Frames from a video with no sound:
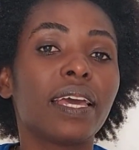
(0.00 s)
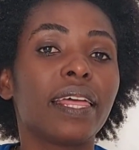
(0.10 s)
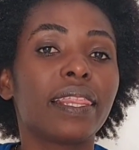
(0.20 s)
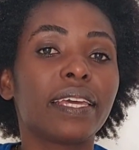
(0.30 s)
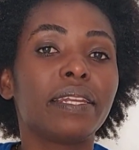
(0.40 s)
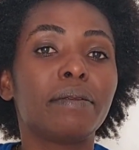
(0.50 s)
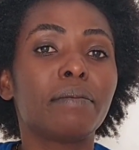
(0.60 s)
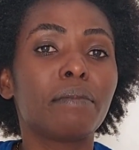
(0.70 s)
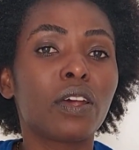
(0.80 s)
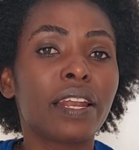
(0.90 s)
And
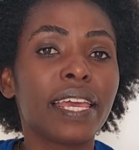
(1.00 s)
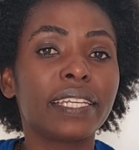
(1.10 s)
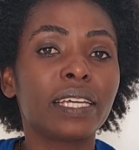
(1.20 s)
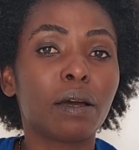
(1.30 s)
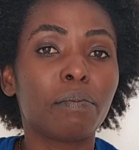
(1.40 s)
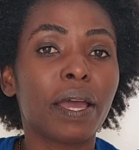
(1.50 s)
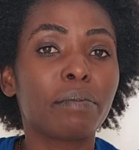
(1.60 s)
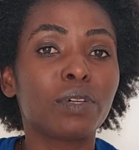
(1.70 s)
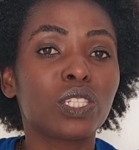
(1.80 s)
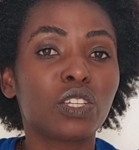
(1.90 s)
then later, my
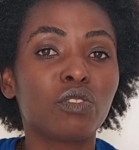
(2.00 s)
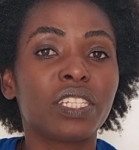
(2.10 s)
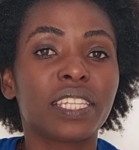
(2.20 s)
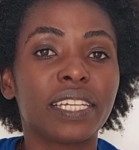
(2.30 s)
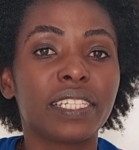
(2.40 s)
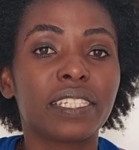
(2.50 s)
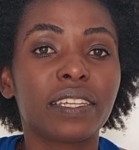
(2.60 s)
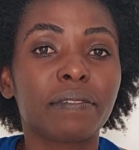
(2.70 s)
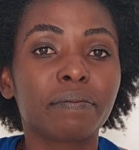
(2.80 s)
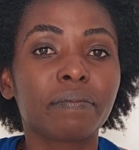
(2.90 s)
most recent
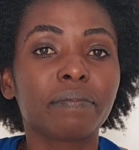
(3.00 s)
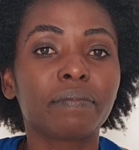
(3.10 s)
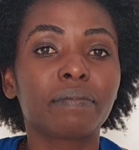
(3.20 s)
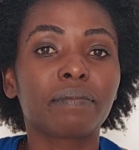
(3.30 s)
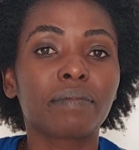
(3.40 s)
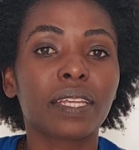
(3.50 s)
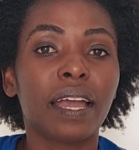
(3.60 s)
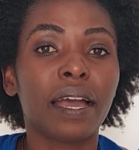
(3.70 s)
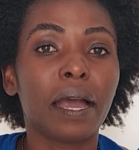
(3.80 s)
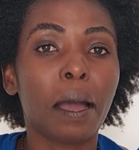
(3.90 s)

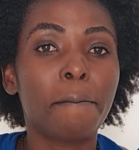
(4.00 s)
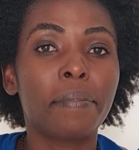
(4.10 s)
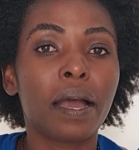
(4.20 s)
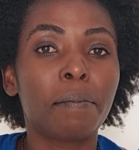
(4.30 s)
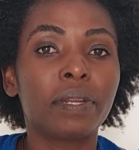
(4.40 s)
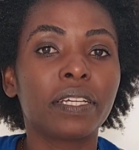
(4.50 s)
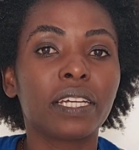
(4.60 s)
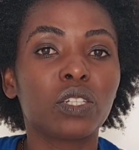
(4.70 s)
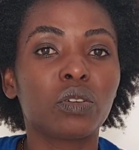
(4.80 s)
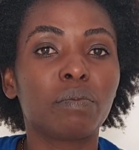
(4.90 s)

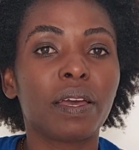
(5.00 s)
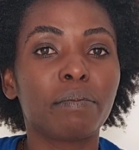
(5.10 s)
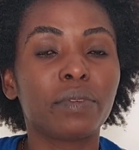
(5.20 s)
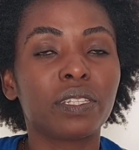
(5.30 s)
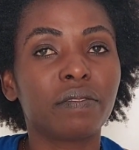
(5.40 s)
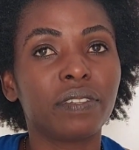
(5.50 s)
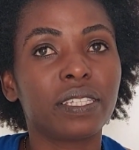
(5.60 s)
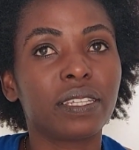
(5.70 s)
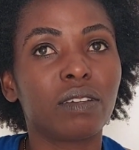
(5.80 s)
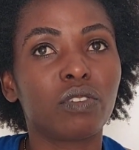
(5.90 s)
application, my most
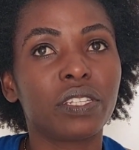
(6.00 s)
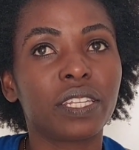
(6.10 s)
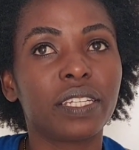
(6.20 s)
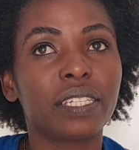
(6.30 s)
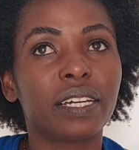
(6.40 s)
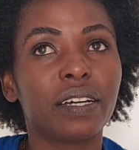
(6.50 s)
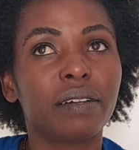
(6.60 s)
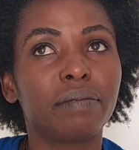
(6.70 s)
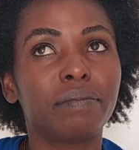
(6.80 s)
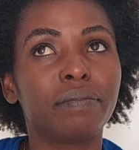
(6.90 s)
recent
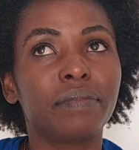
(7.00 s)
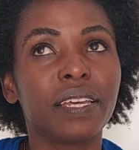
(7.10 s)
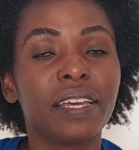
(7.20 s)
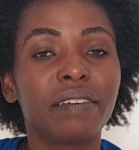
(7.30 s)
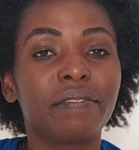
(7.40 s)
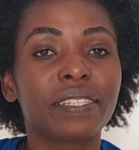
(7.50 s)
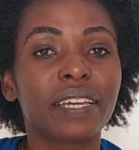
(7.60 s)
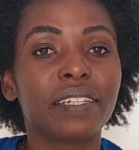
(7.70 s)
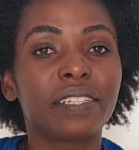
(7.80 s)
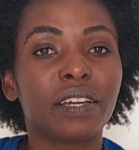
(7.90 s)

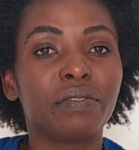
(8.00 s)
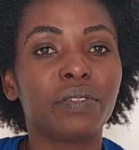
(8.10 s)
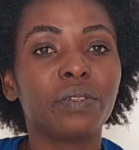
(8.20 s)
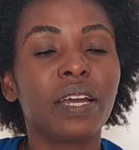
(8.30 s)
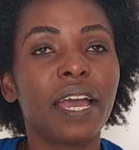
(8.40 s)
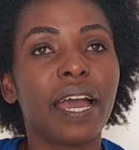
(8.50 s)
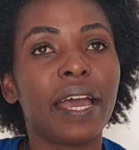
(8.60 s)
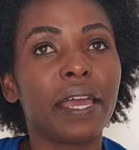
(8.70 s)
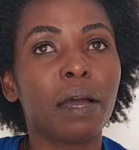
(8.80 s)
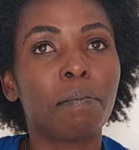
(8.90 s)
visa interview,
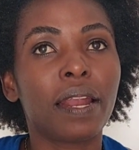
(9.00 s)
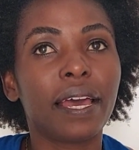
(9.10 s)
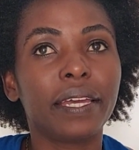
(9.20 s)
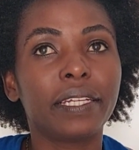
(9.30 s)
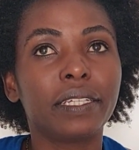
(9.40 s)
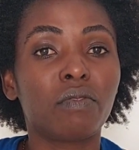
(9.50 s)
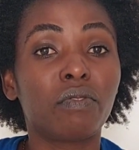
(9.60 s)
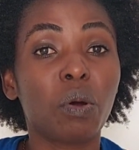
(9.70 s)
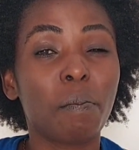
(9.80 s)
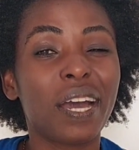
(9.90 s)
I applied
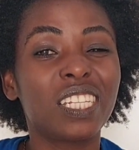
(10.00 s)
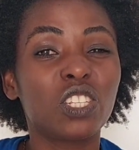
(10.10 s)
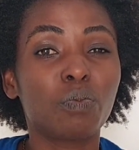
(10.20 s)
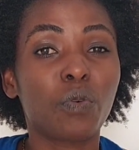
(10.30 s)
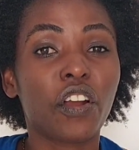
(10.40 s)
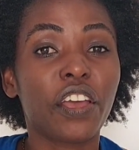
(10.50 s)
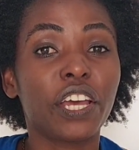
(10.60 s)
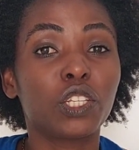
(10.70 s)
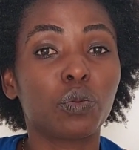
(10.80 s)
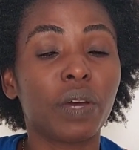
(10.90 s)
4 months
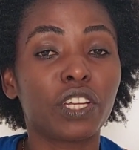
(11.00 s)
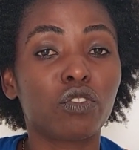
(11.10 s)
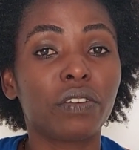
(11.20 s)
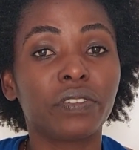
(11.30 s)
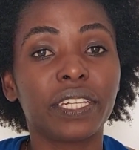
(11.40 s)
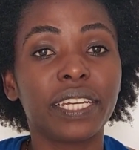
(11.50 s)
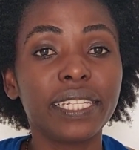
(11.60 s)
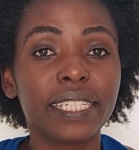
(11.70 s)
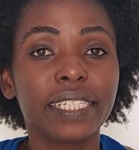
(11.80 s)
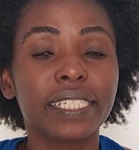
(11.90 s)
prior to my travel
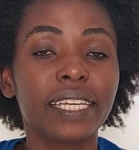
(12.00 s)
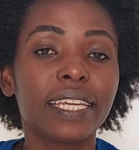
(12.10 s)
date